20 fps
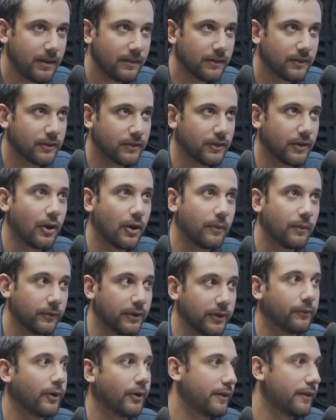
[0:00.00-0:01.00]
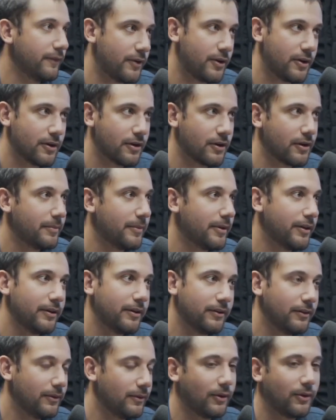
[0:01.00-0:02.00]
to hopefully run a farm
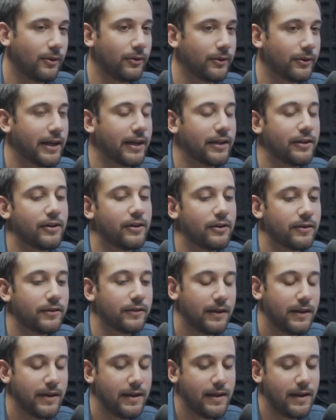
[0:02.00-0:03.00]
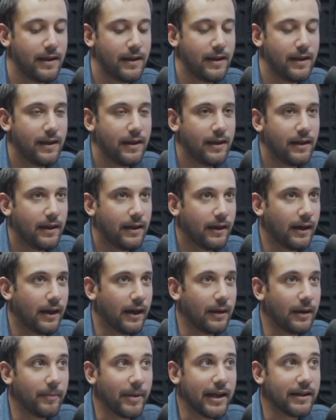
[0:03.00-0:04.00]
and do the whole 9 yards.
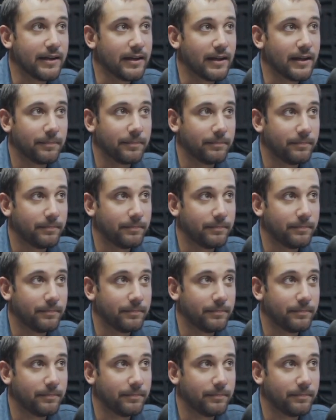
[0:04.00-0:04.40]
Ended up